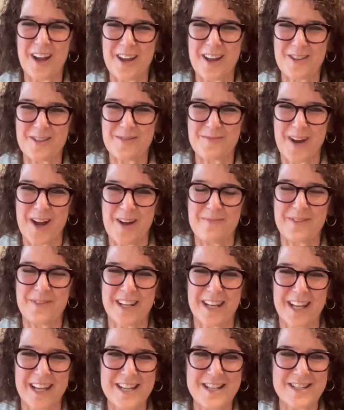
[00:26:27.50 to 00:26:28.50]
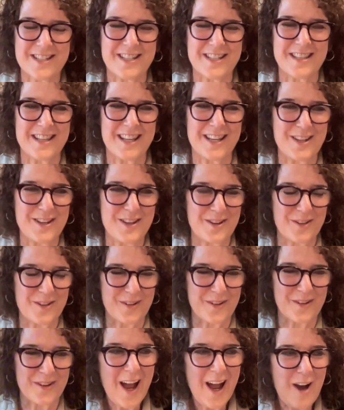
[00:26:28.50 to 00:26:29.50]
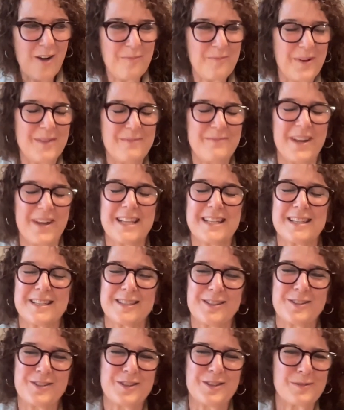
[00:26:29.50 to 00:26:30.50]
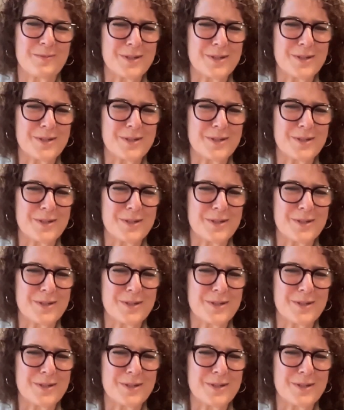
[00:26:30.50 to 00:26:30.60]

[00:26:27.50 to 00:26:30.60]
other population that you're helping make decisions,